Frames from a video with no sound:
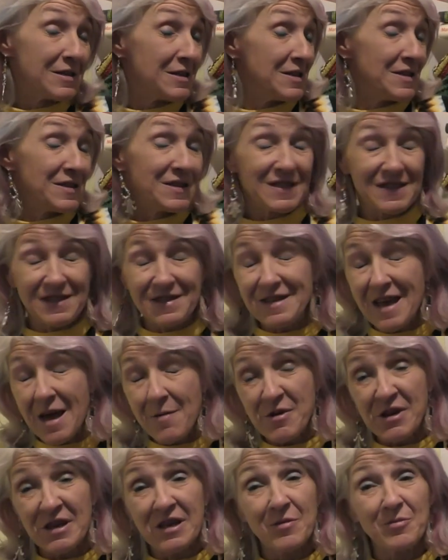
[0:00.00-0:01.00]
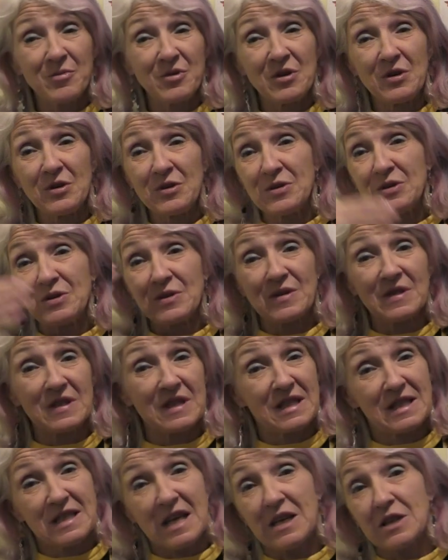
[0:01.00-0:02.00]
systemic abuse,
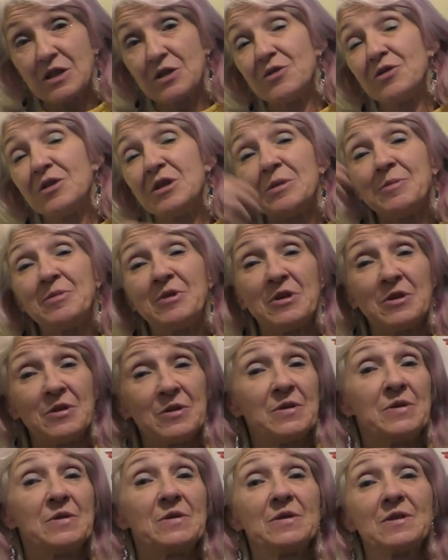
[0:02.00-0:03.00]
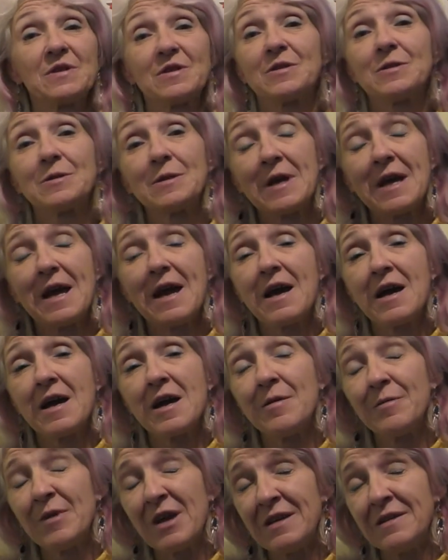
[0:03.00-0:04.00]
sexual abuse,
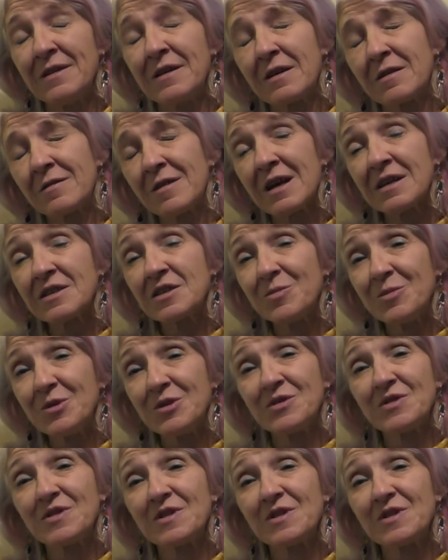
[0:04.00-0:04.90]
and neglect abuse